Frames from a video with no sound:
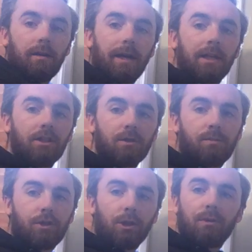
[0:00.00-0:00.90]
I can
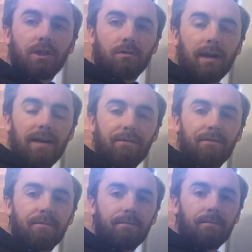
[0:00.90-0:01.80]
just show this
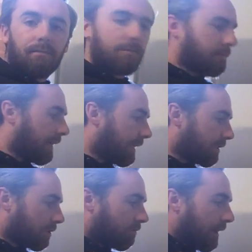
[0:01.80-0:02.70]
graph and it
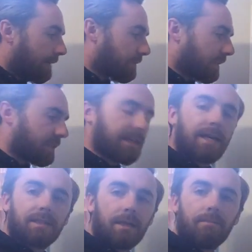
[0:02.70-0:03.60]
describes the
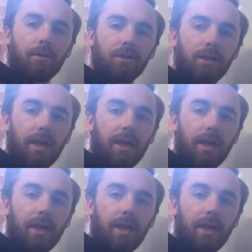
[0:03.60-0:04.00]
exact same motion.